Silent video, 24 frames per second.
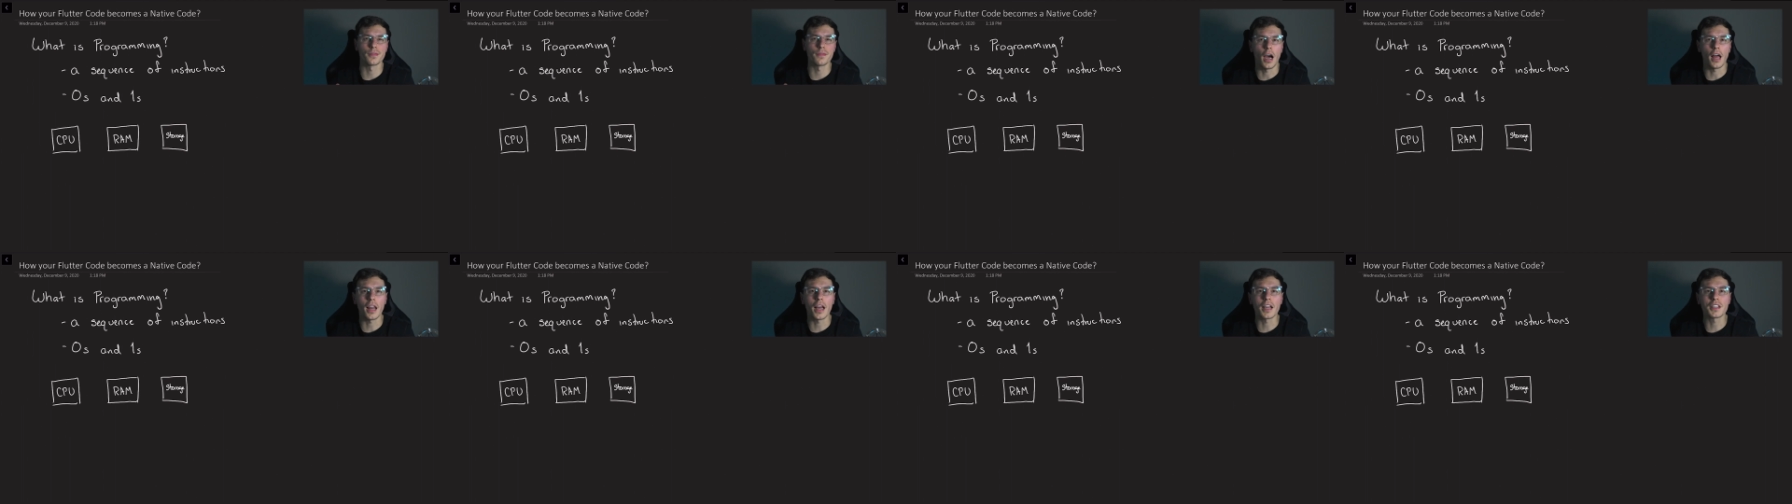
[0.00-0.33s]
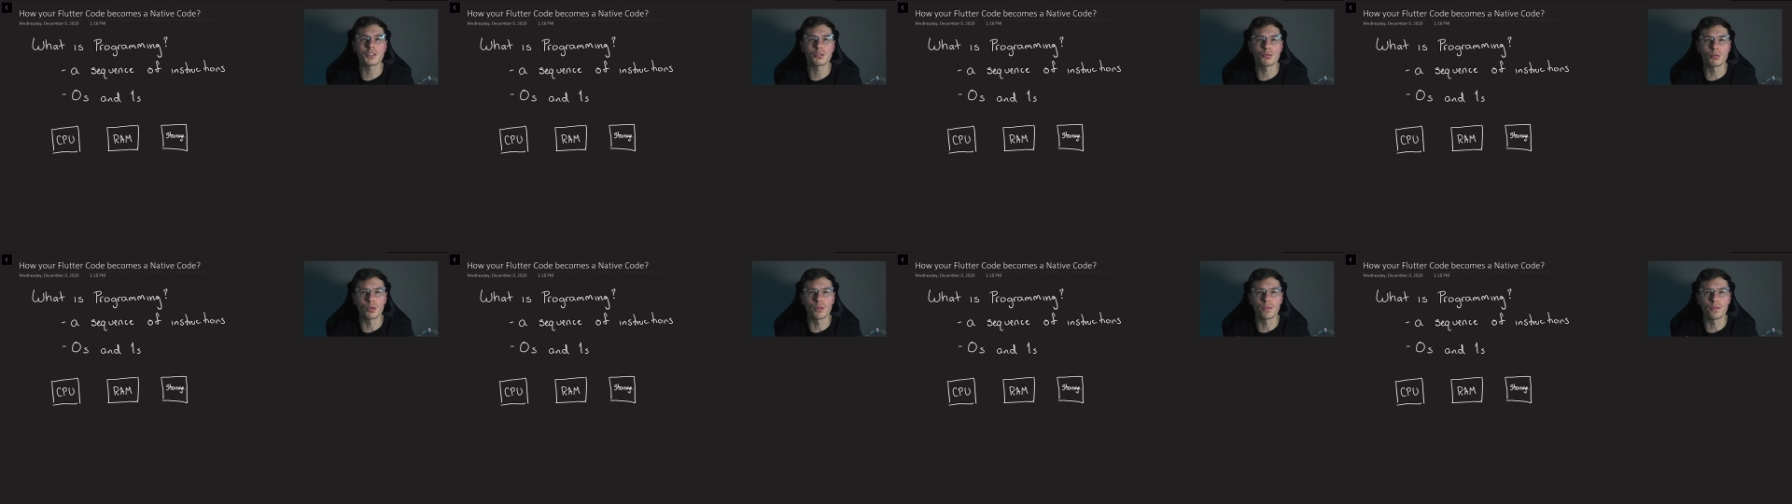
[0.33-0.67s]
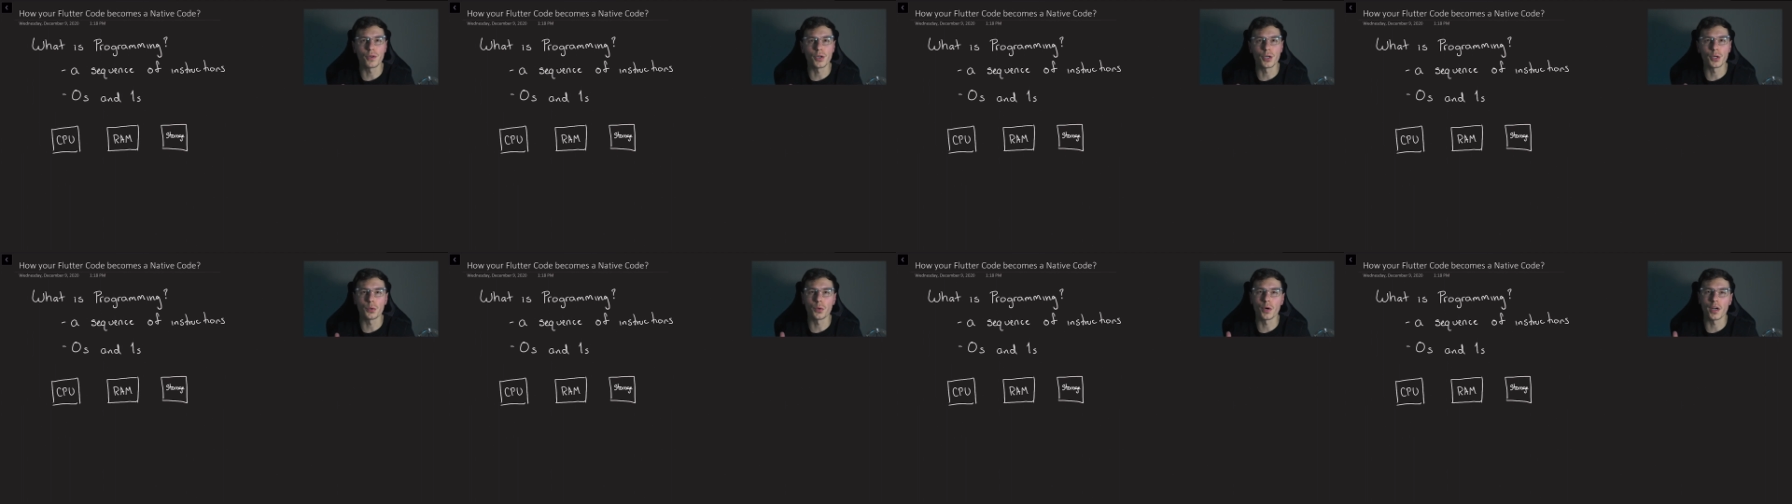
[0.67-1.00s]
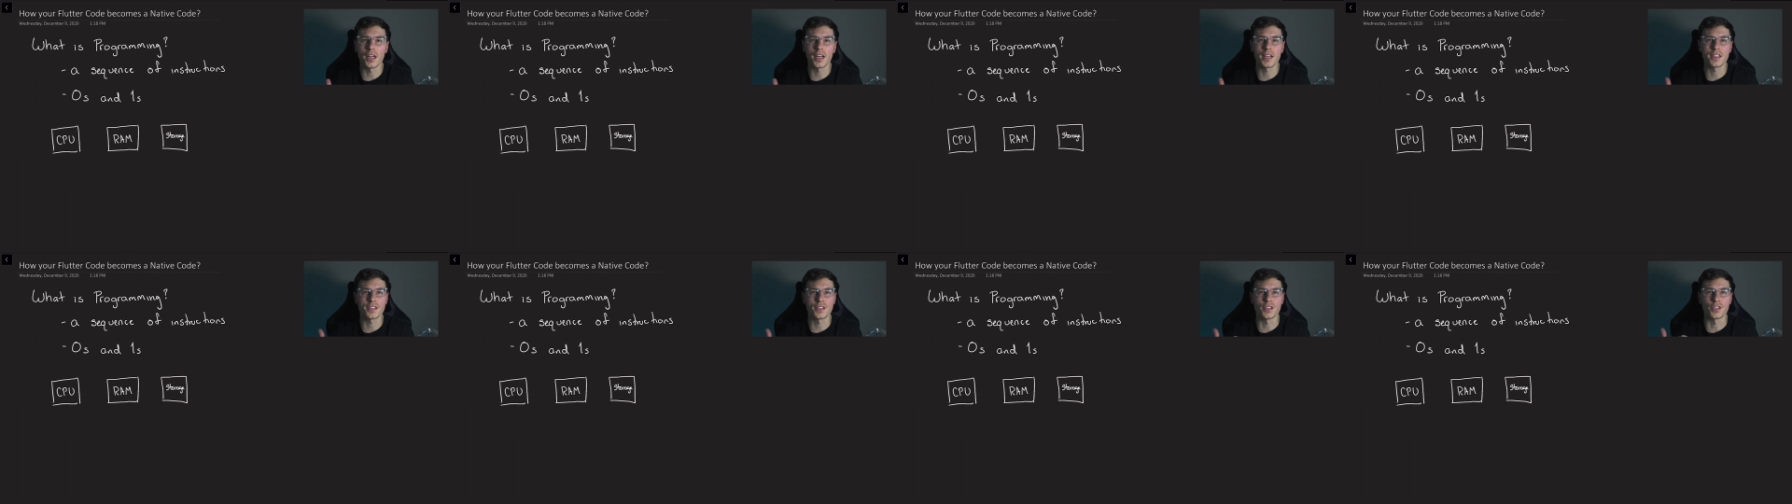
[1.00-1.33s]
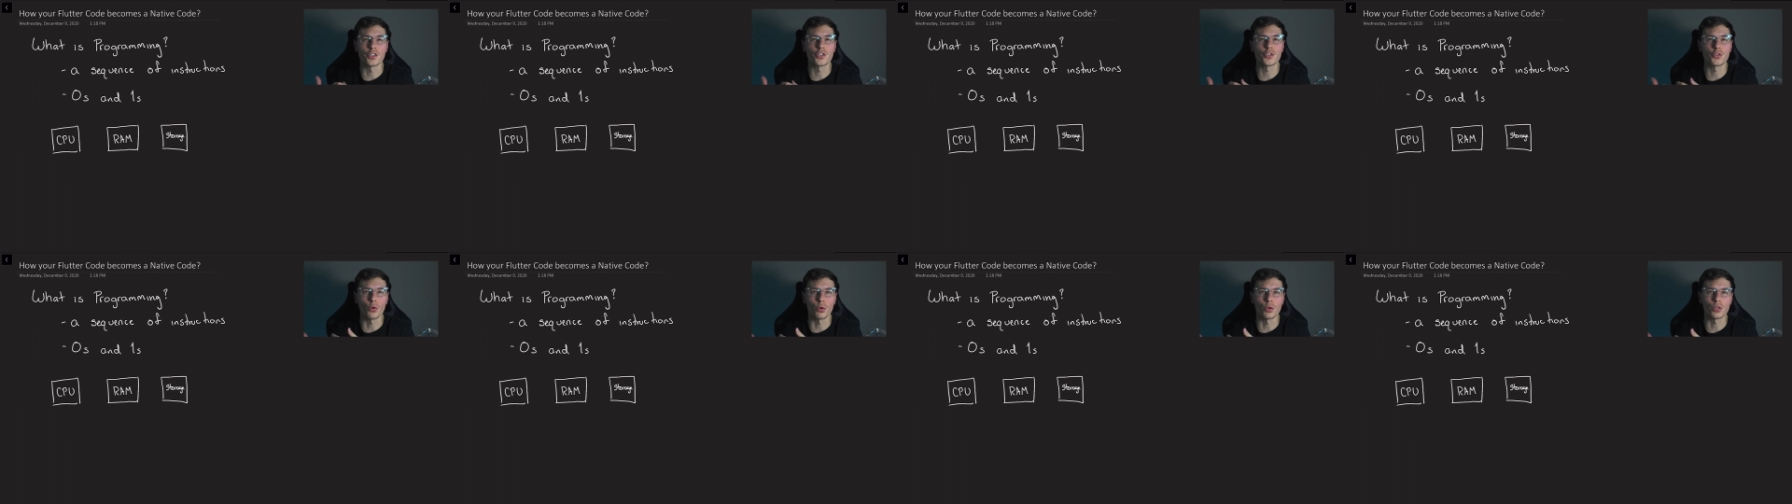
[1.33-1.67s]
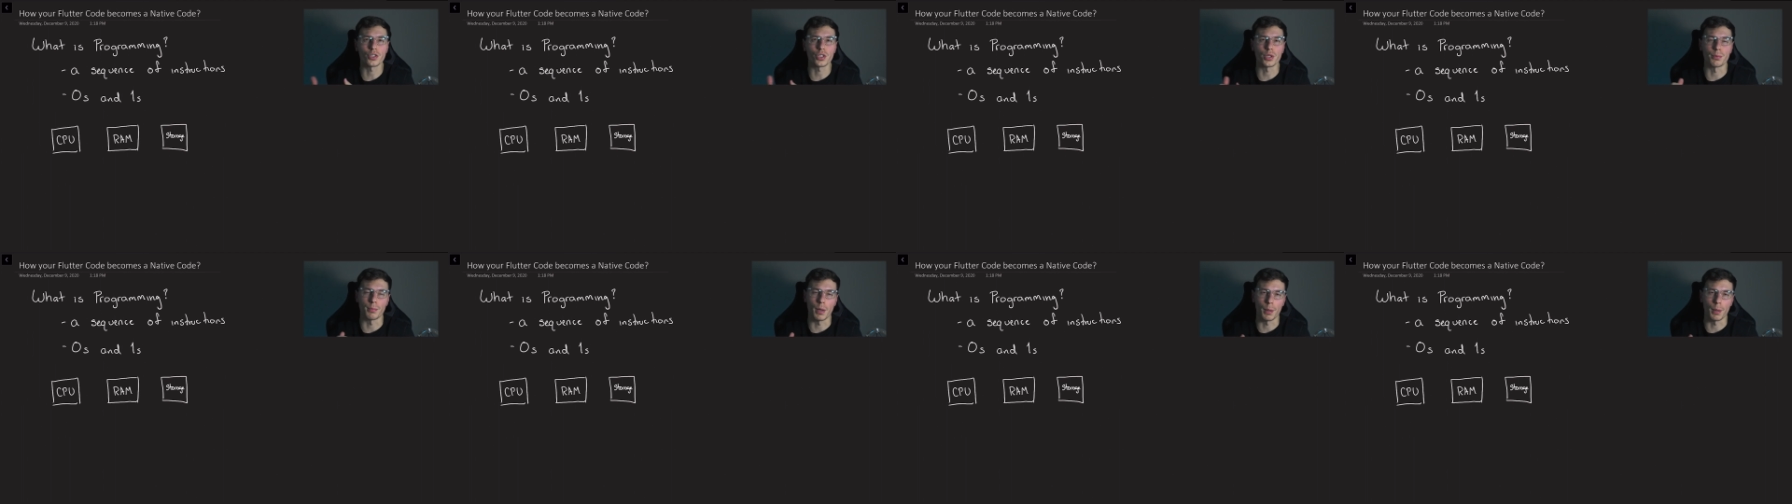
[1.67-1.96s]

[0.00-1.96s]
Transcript: I like to refer to it as the short-term